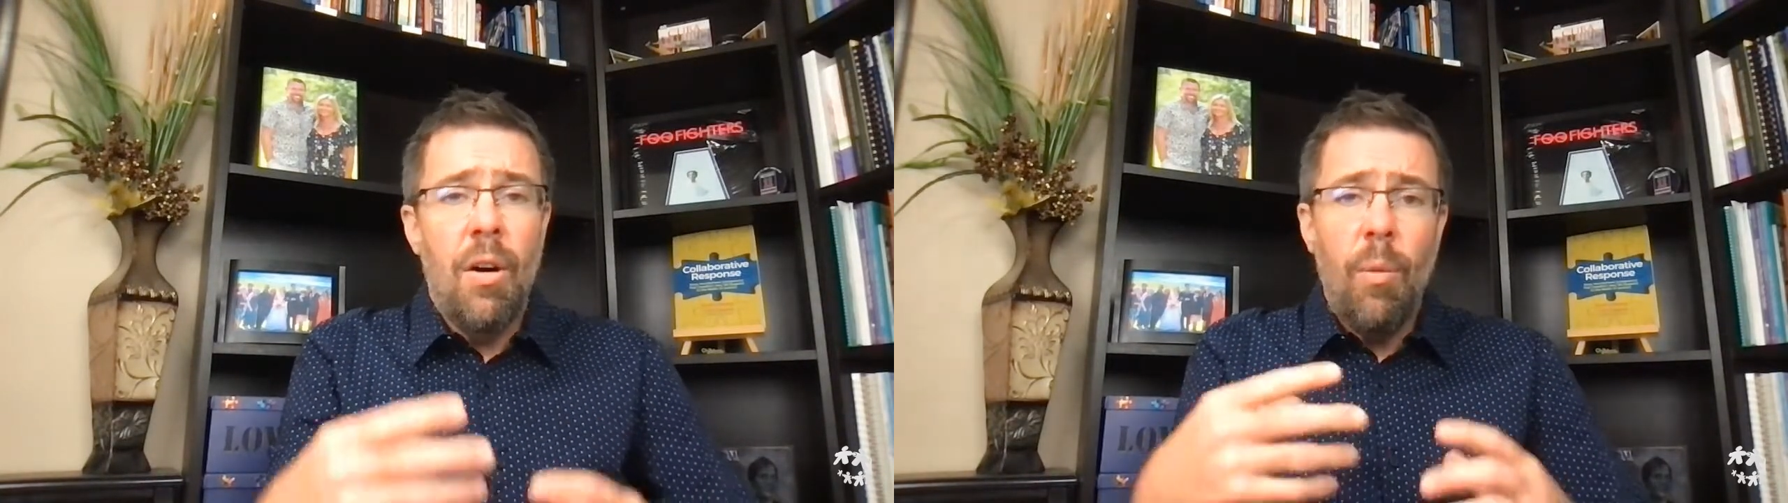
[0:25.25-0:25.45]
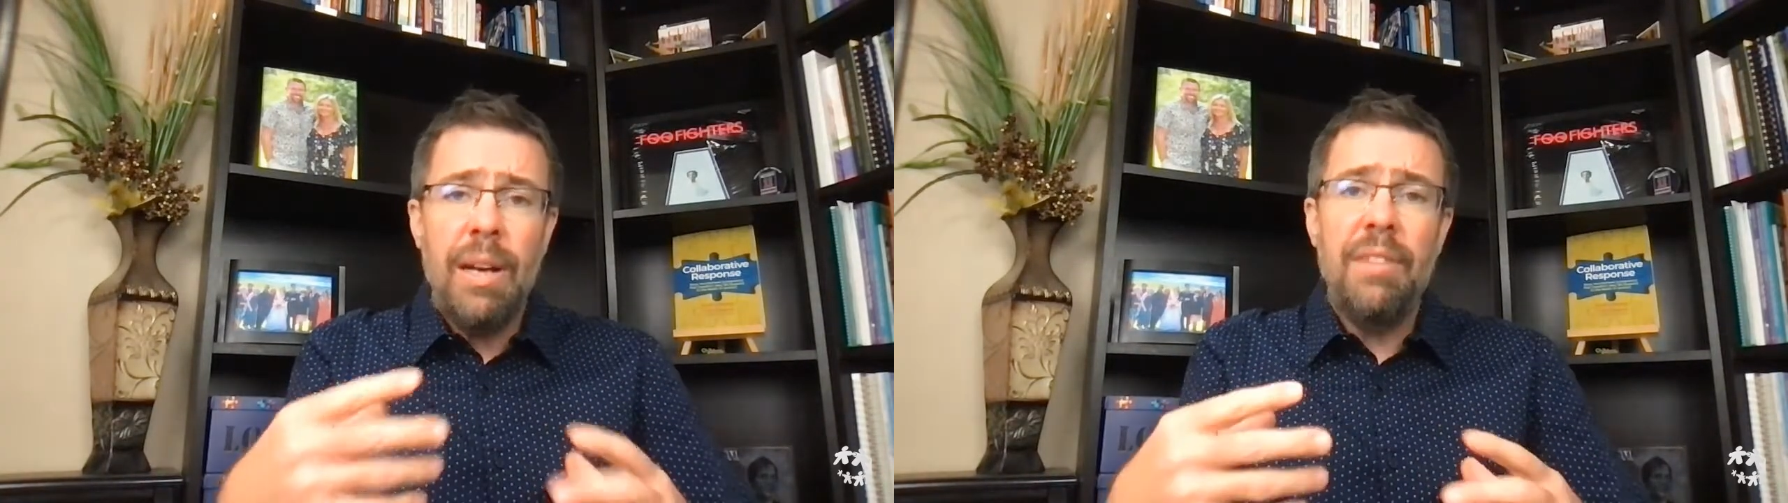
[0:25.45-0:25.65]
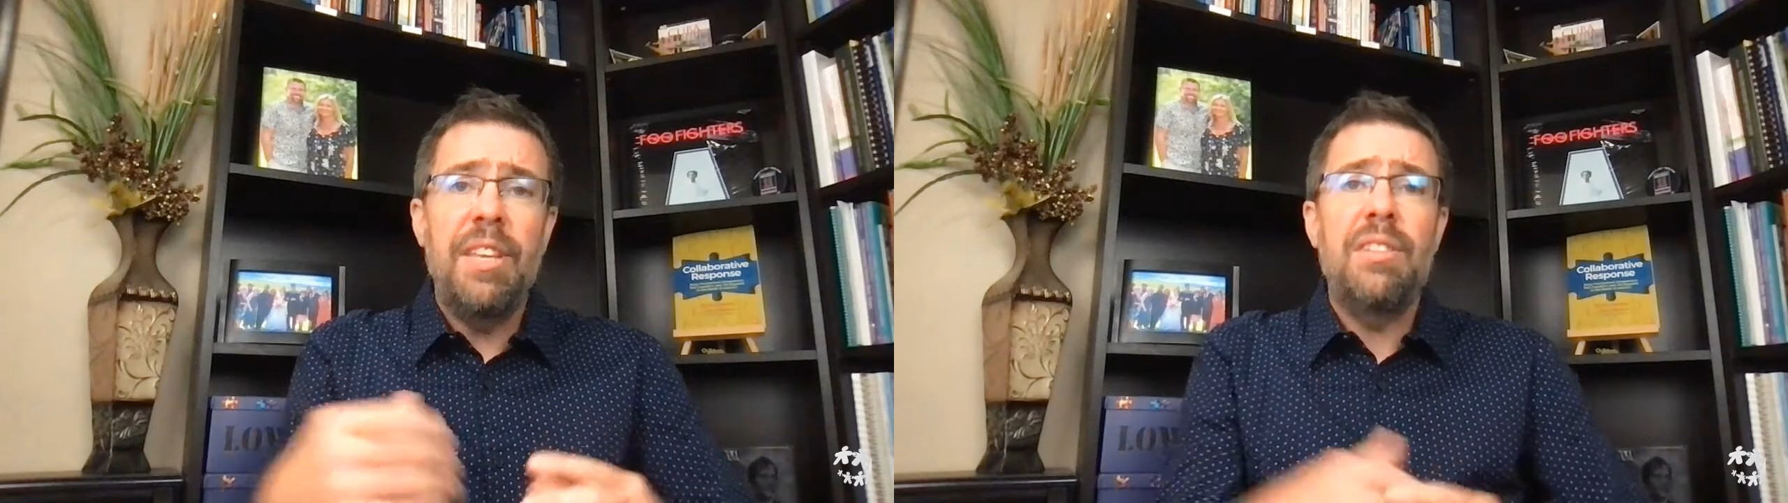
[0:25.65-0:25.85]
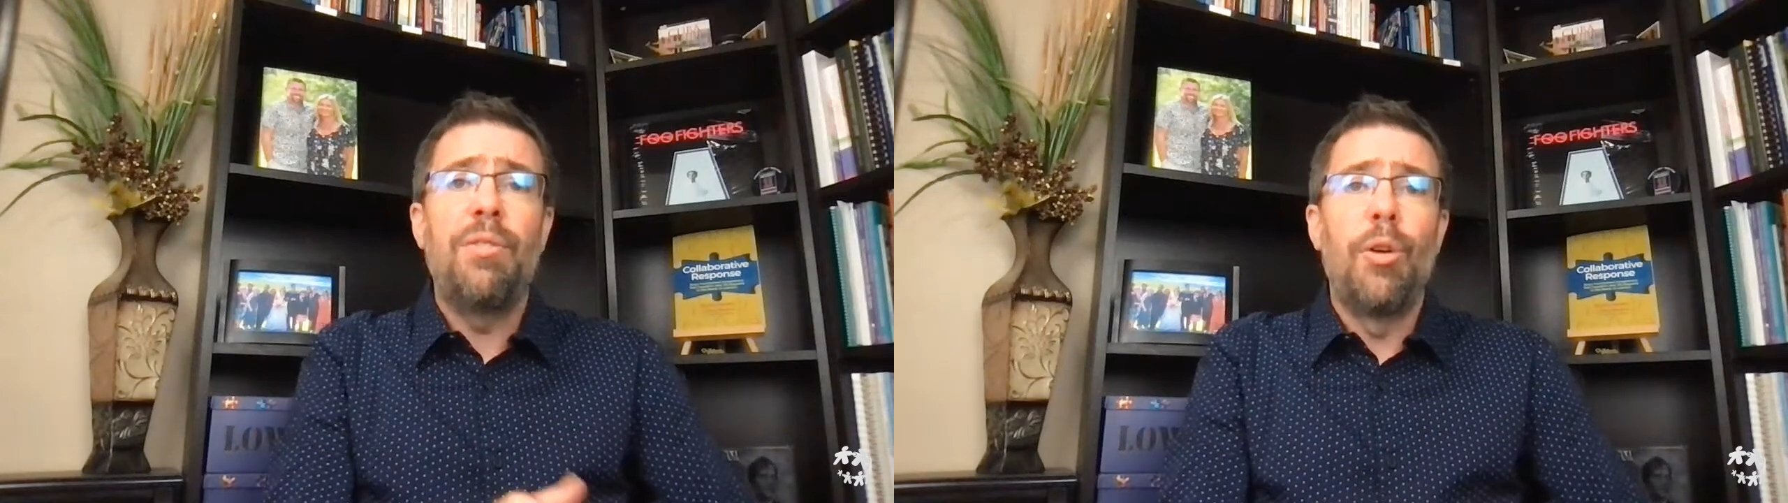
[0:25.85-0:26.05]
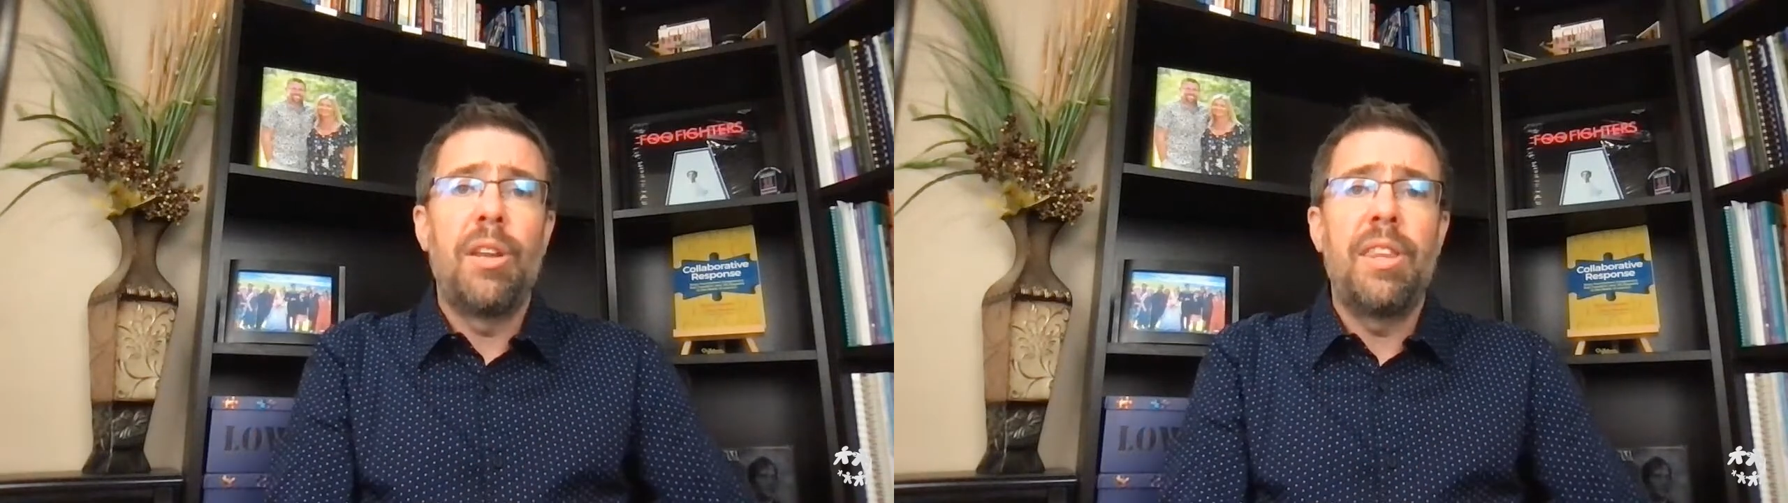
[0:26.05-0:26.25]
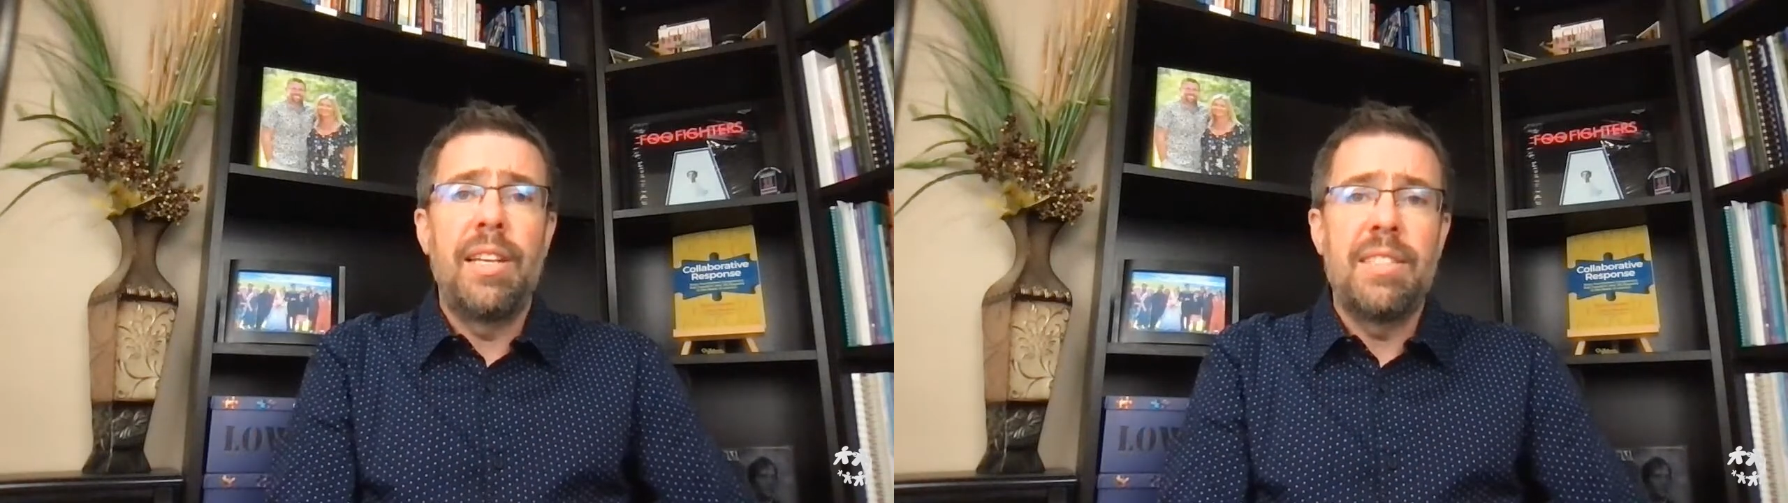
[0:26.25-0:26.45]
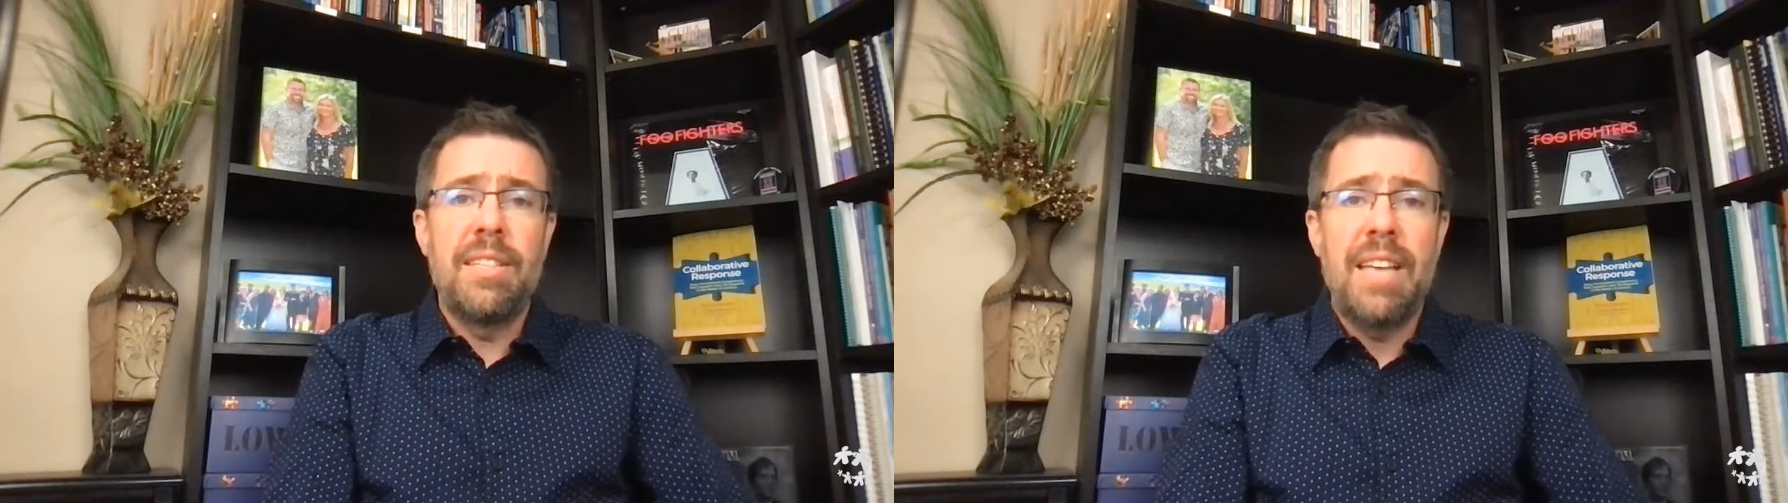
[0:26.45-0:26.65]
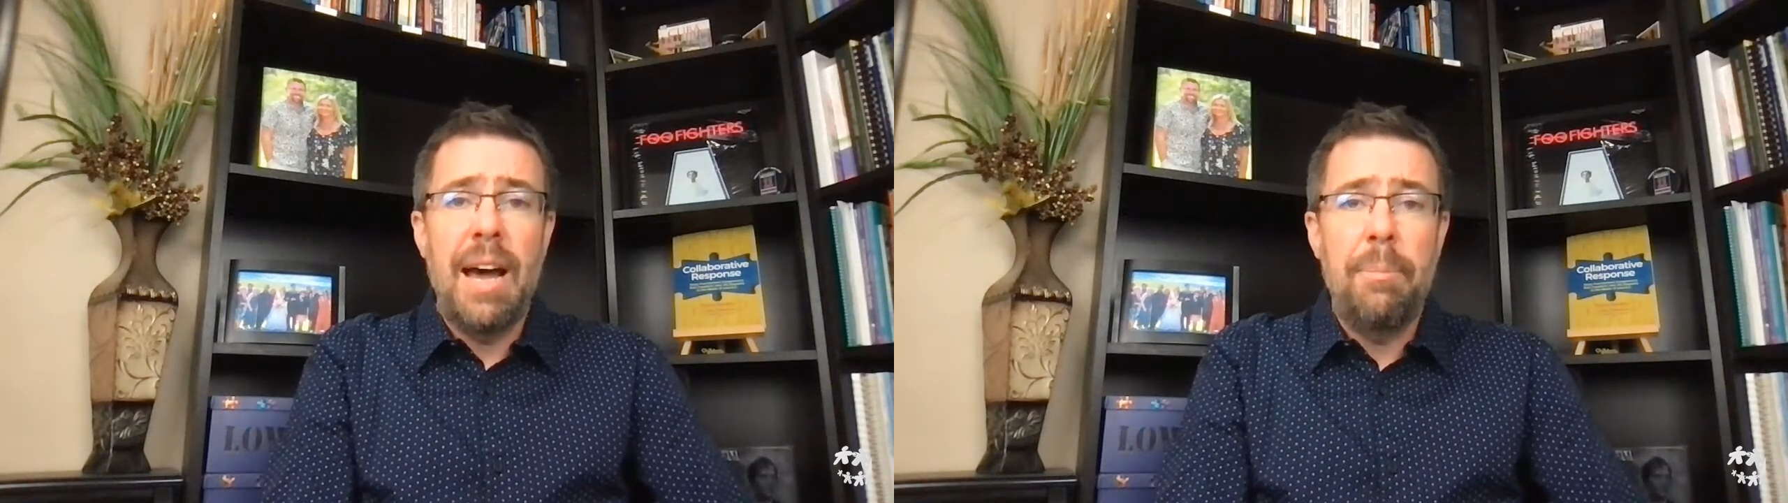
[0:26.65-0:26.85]
one of these four things
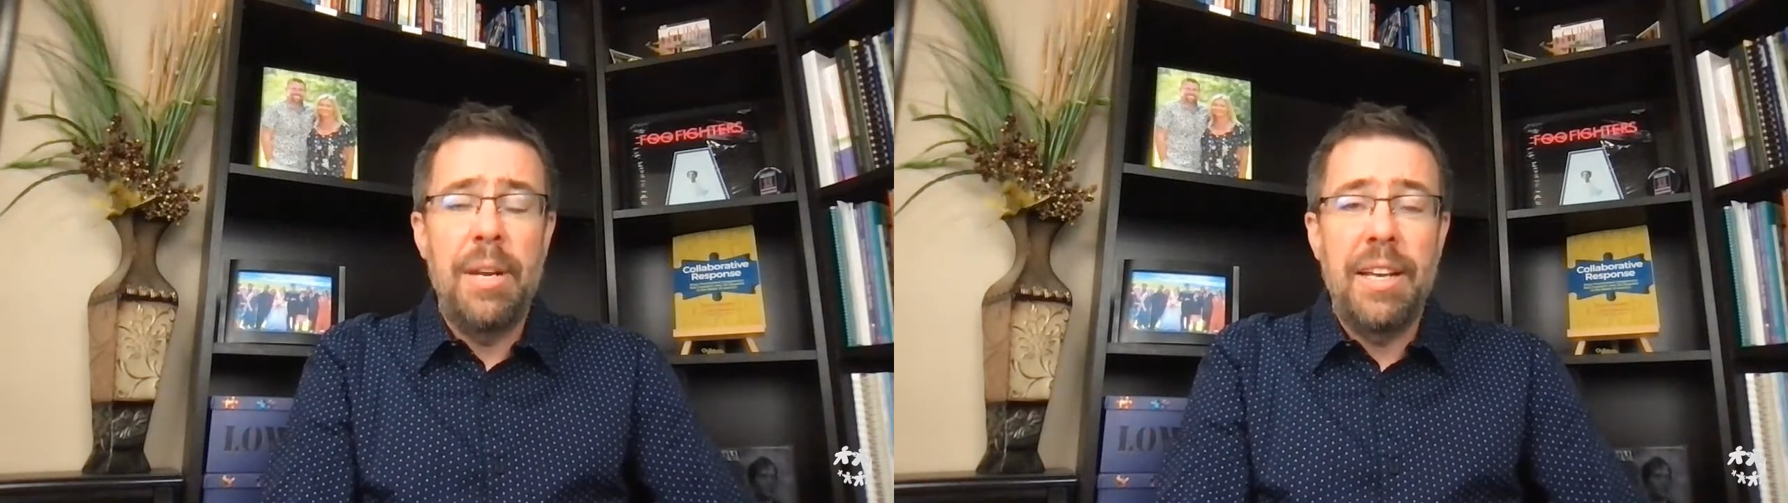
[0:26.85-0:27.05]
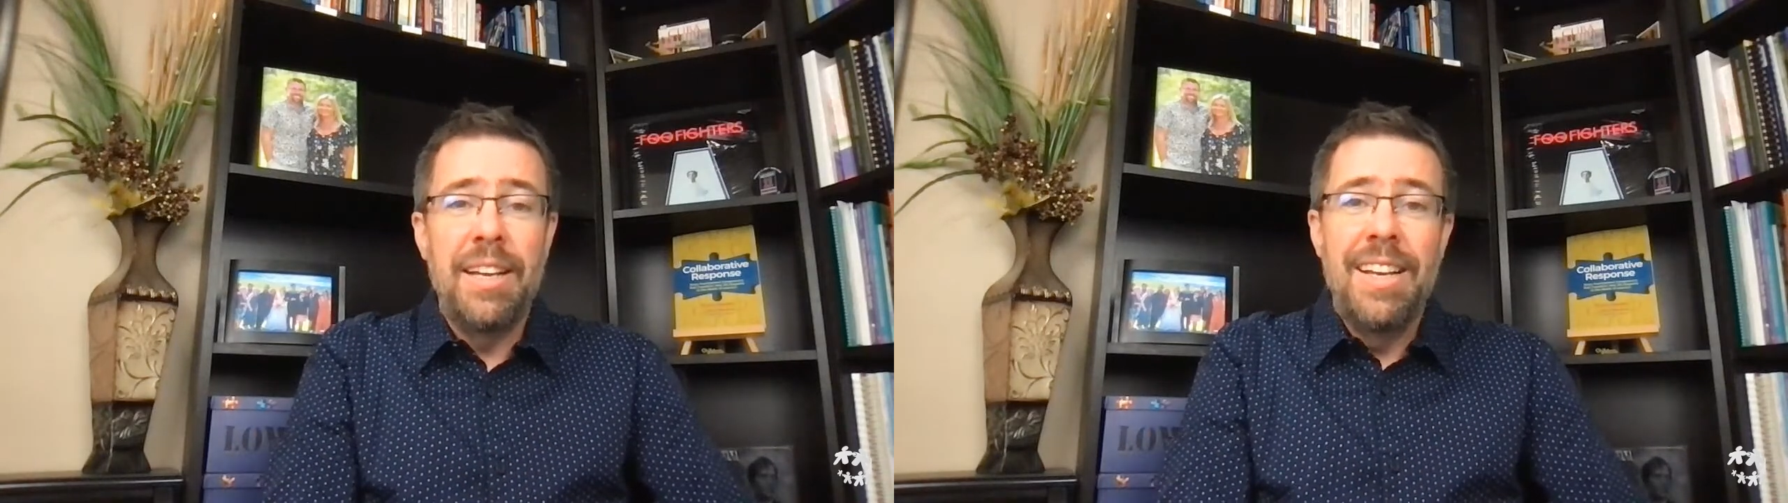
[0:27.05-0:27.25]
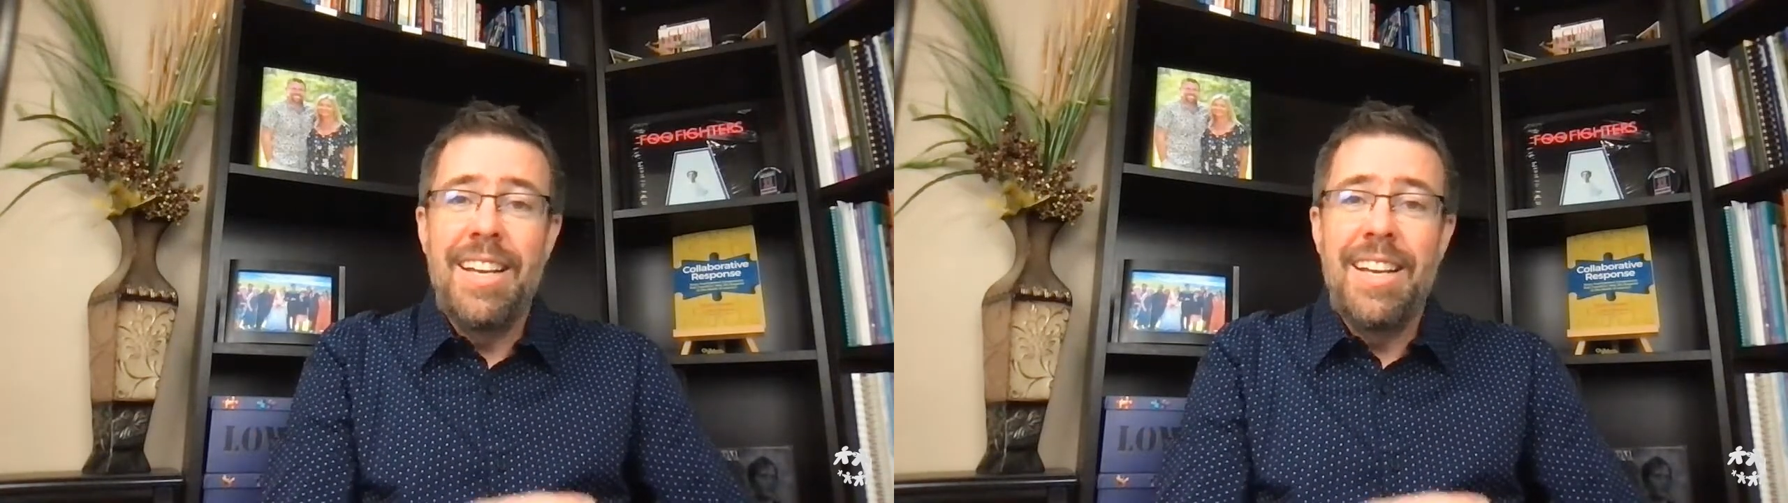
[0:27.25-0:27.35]
is happening.